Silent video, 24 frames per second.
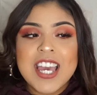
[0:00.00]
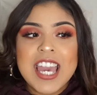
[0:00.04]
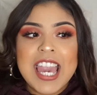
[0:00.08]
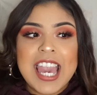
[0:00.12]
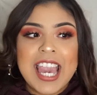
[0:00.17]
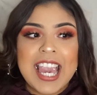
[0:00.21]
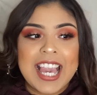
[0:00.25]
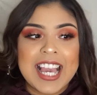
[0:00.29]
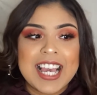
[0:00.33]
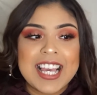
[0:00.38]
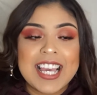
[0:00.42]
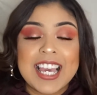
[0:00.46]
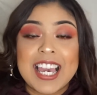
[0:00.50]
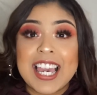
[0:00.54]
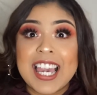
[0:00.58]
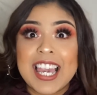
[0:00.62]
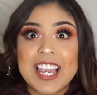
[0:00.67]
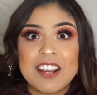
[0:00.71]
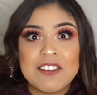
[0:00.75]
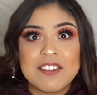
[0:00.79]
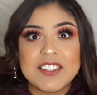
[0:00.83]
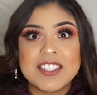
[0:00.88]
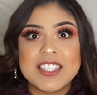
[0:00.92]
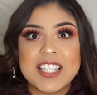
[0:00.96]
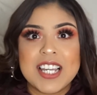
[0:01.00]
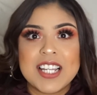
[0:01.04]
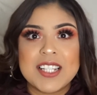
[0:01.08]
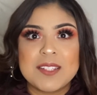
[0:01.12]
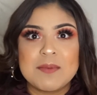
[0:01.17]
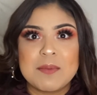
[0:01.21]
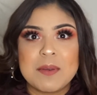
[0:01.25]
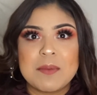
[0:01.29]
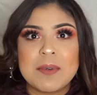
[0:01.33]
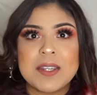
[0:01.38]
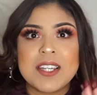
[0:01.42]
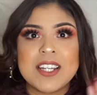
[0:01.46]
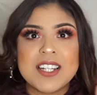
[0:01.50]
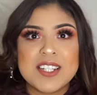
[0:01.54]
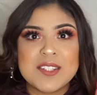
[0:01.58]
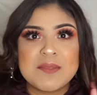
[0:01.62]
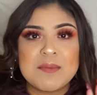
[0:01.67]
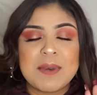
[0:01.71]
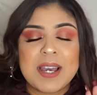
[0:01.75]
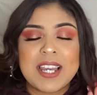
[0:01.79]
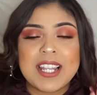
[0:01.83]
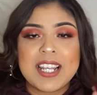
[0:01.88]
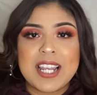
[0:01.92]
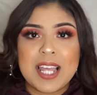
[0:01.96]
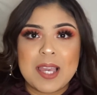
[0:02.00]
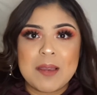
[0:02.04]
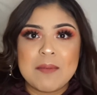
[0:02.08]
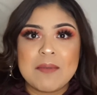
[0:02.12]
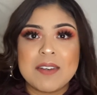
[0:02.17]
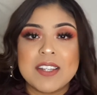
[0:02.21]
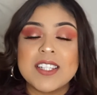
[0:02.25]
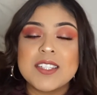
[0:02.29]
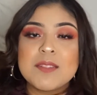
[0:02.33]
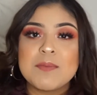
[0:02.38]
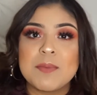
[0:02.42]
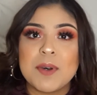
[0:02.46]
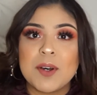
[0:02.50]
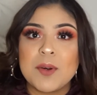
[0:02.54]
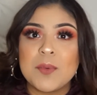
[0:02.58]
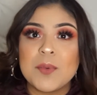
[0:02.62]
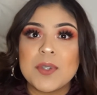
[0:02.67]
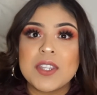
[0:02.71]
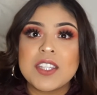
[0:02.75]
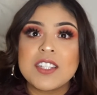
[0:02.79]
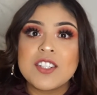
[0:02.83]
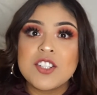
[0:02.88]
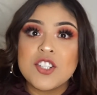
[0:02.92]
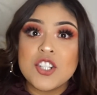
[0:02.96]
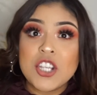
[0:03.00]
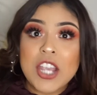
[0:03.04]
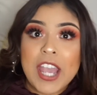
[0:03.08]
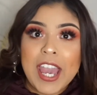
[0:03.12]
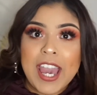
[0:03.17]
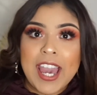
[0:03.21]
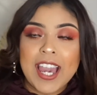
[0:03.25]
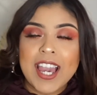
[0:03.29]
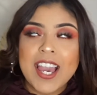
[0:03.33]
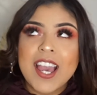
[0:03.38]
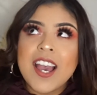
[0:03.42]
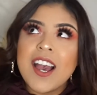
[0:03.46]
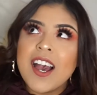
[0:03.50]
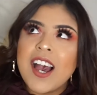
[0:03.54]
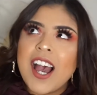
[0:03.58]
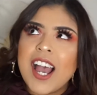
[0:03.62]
It irritates me because my name is spelled with the J.